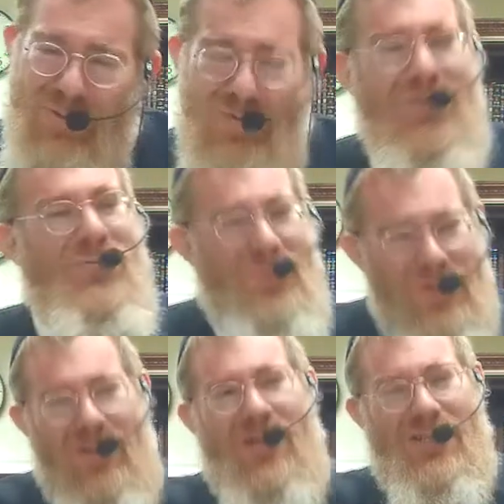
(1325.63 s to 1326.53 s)
Don't you
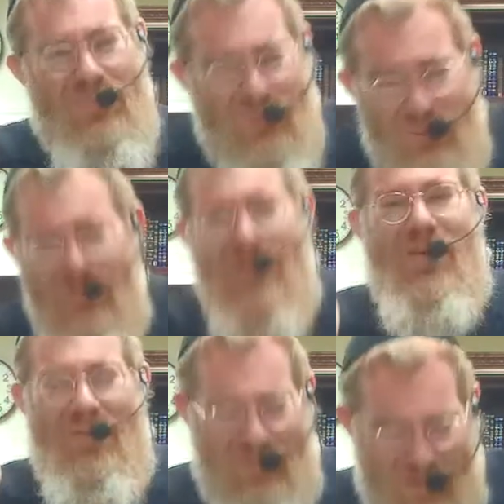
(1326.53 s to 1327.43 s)
realize the beauty of
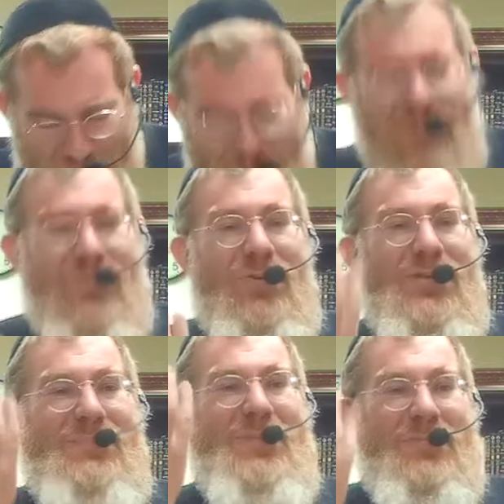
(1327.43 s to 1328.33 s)
having Rahmanis for all
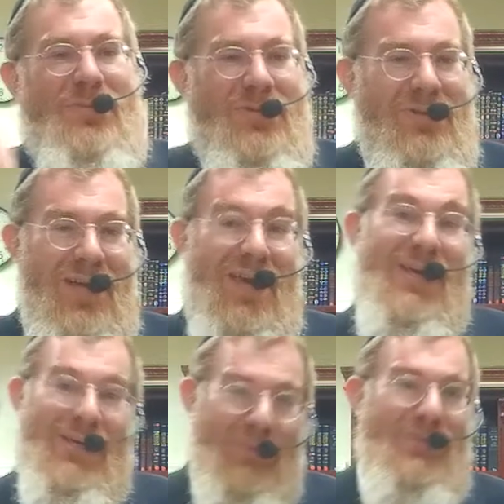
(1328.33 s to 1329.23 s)
these people?
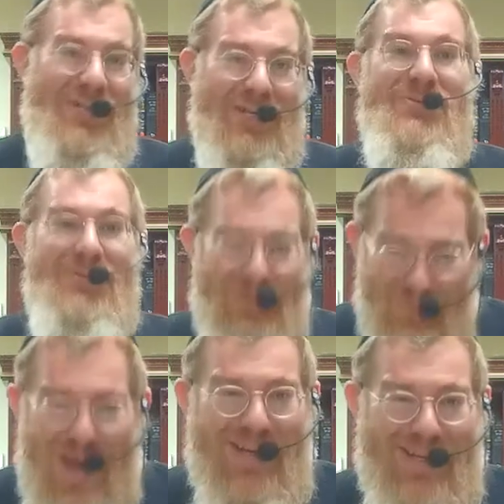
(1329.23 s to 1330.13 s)
Yona's answer is, you're
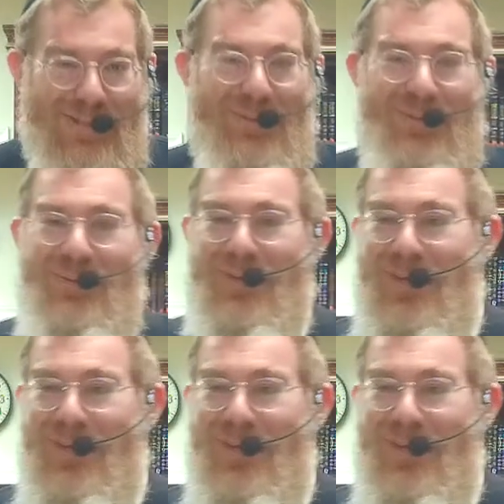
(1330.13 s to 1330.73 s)
right, I do.